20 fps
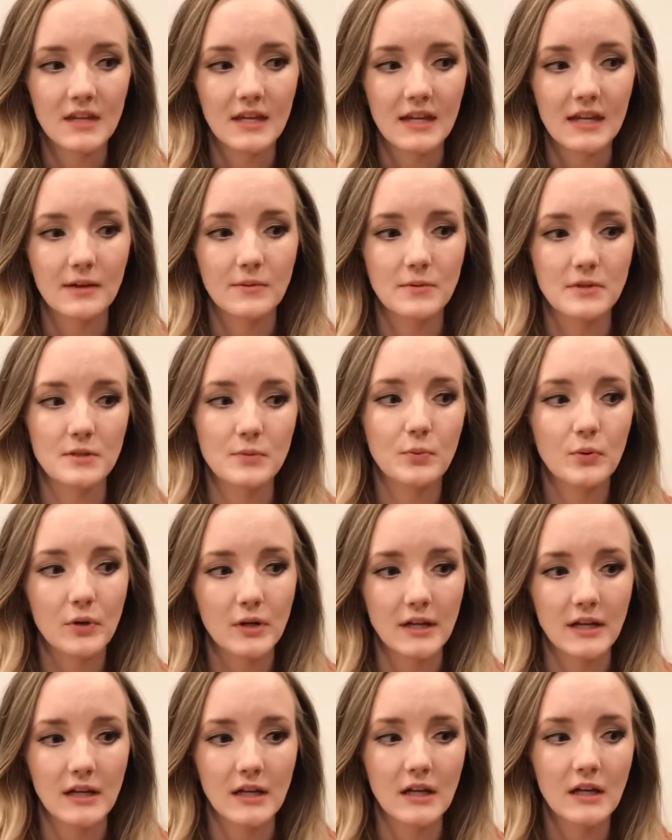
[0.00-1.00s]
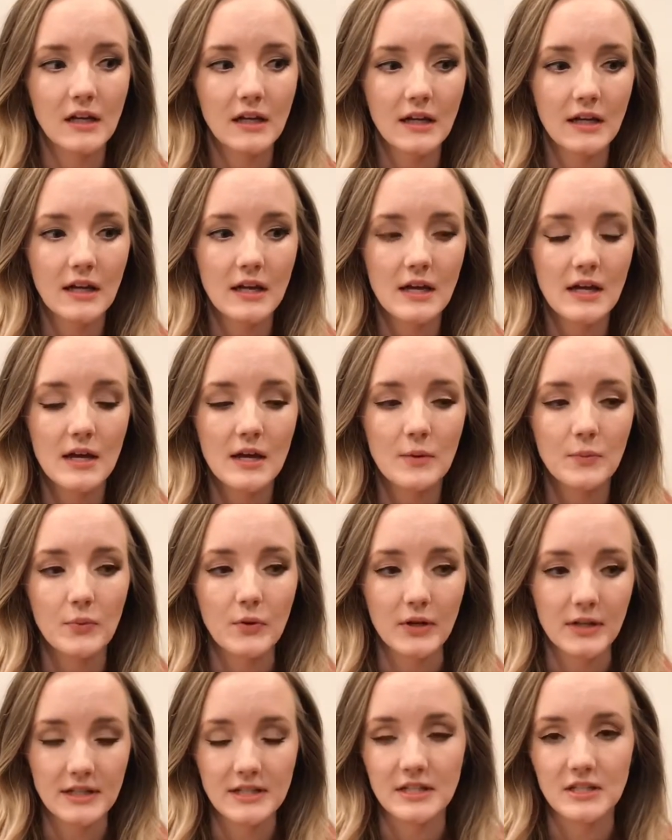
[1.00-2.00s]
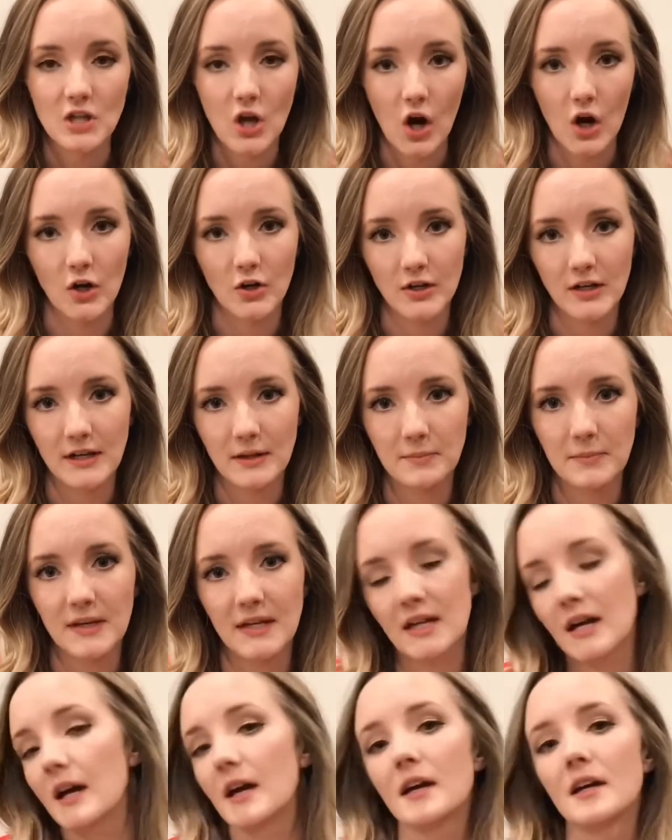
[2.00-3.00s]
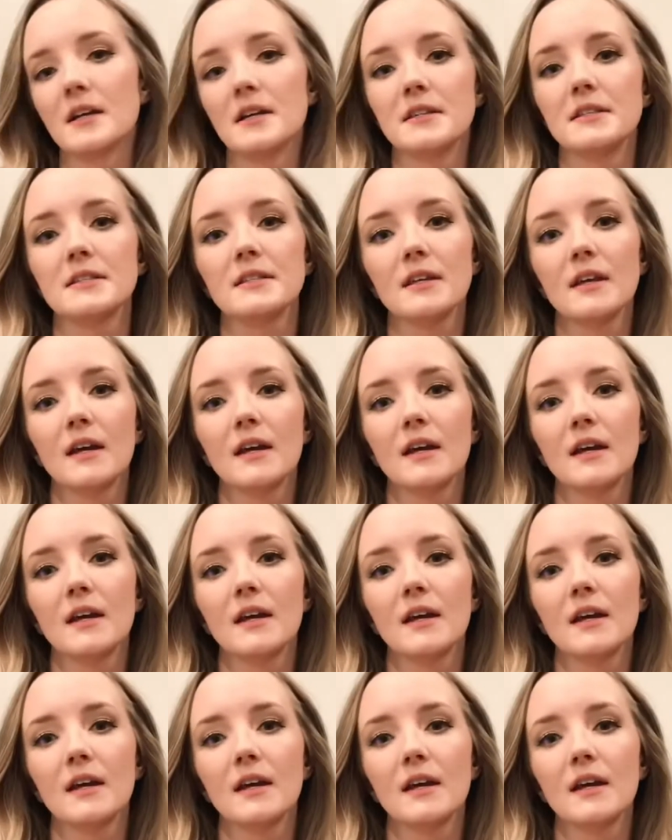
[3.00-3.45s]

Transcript: It was pretty disheartening, because